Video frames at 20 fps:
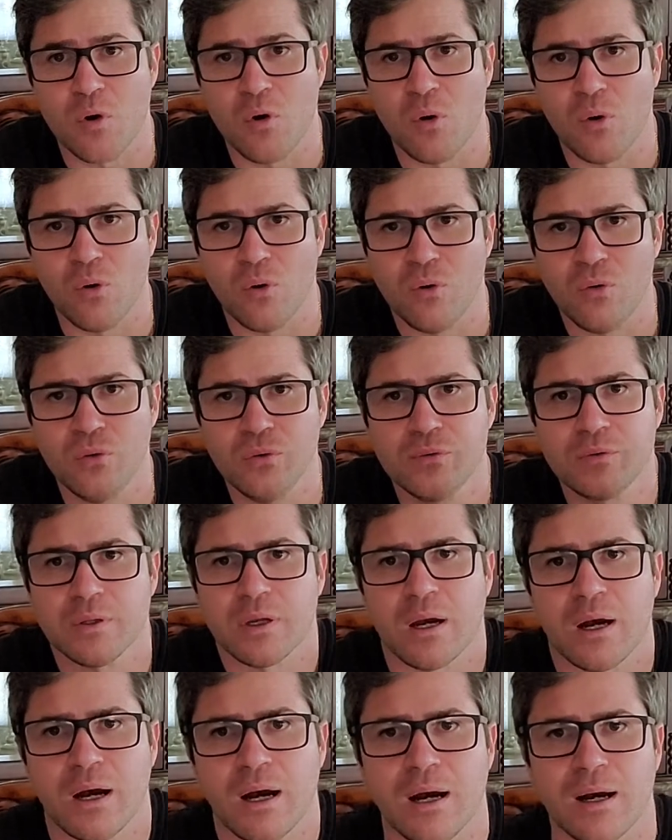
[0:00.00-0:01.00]
hold.
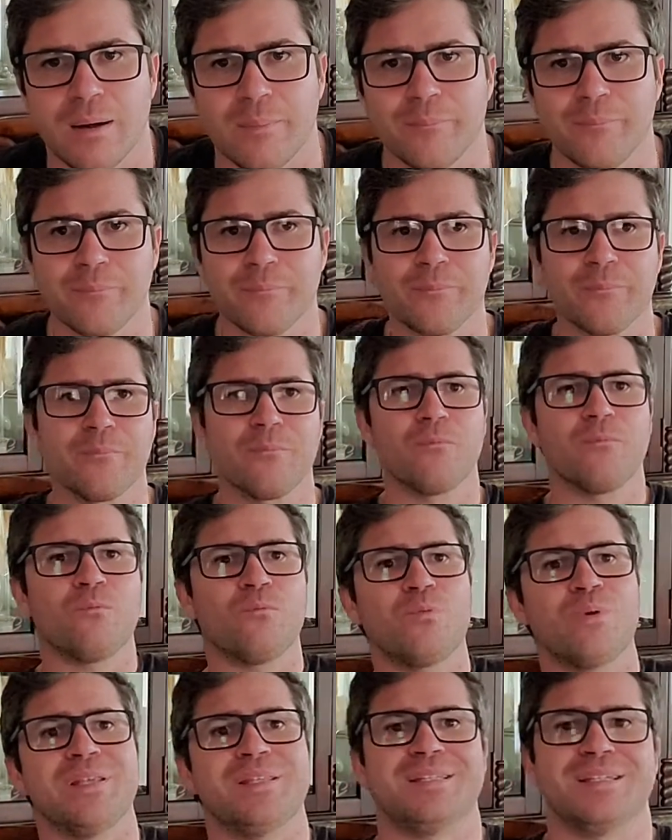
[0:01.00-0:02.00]

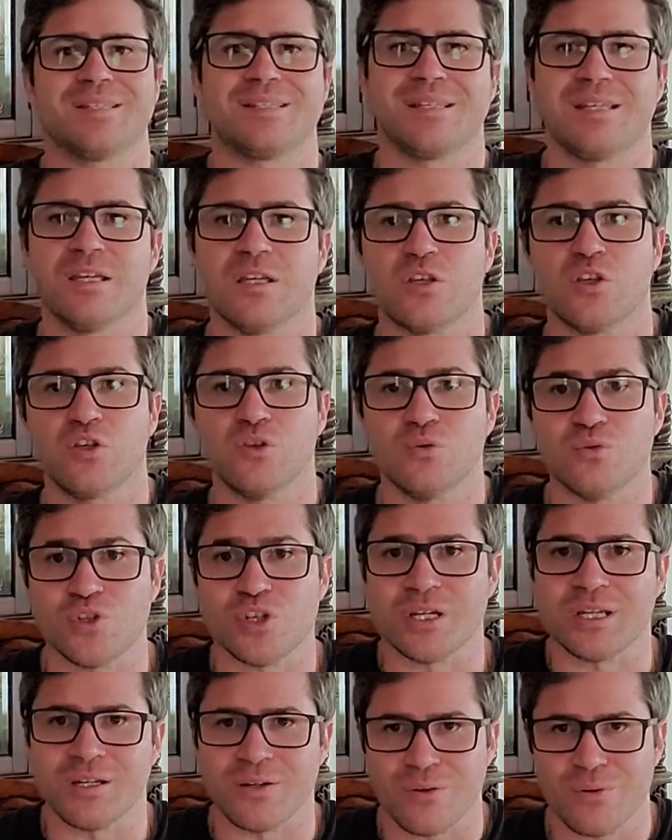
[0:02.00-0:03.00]
We did see a huge
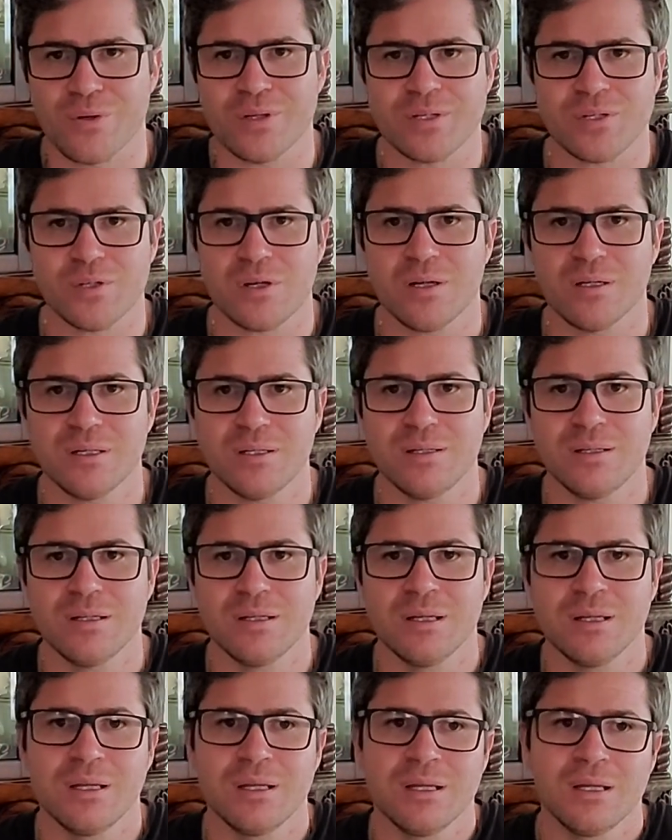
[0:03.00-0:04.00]
increase on it,
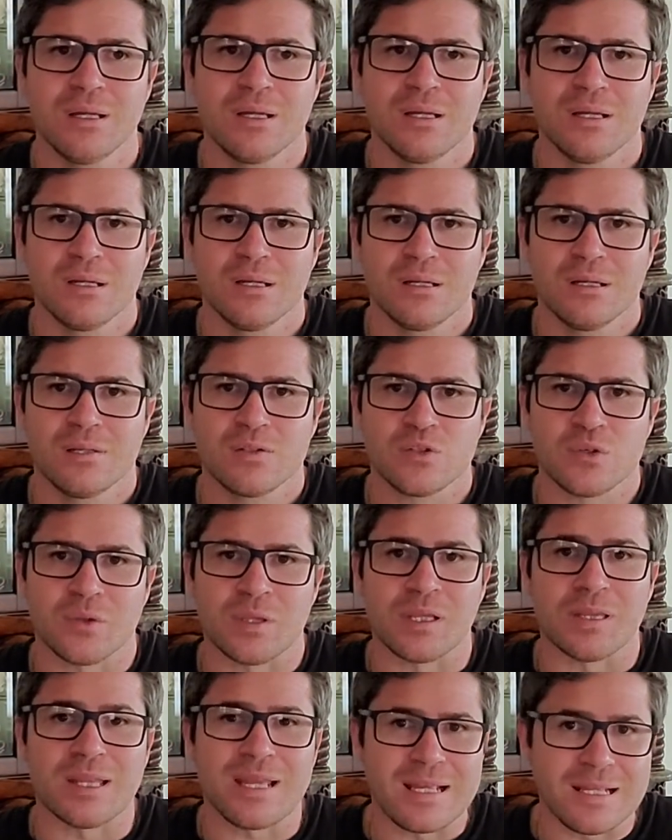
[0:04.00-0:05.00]
so
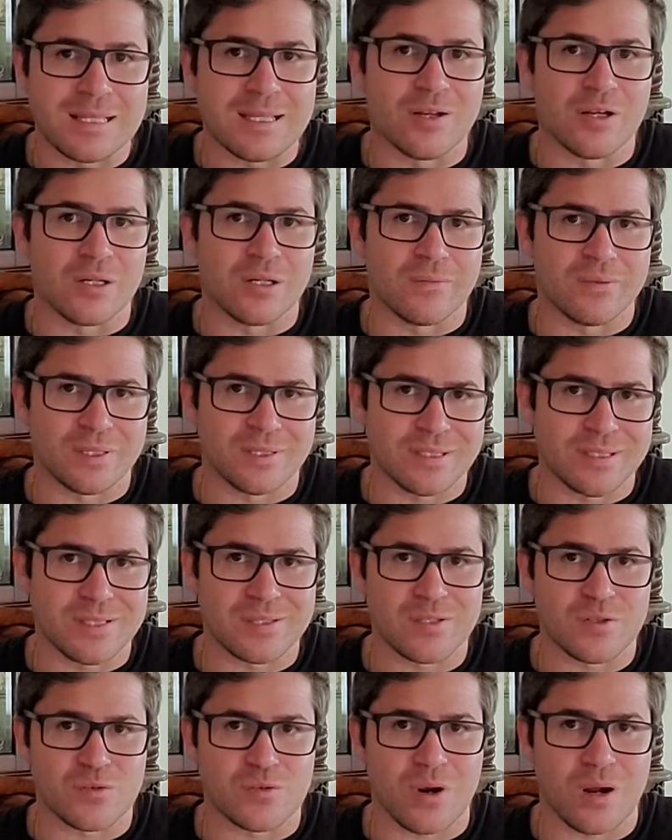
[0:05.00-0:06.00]
the likelihood of a
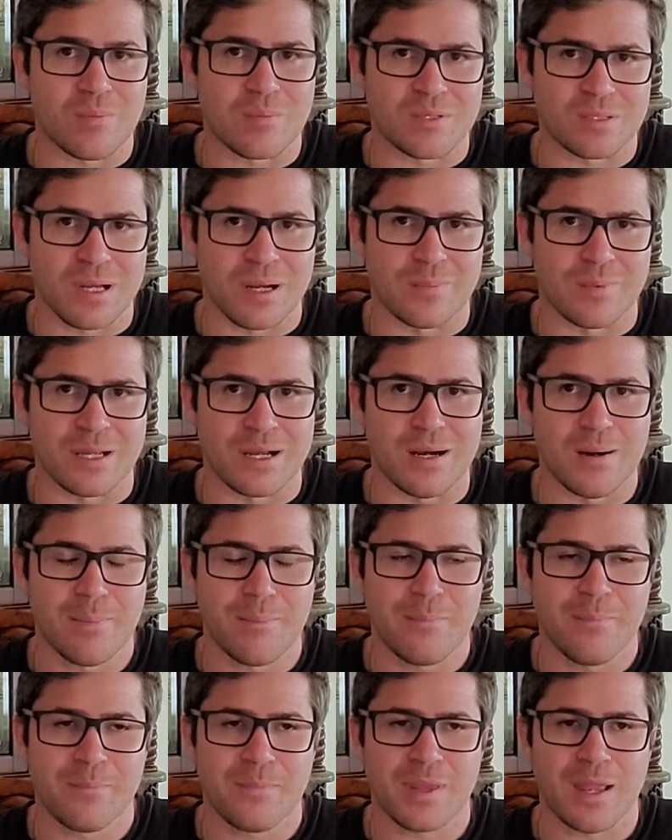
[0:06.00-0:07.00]
decent drop is coming up.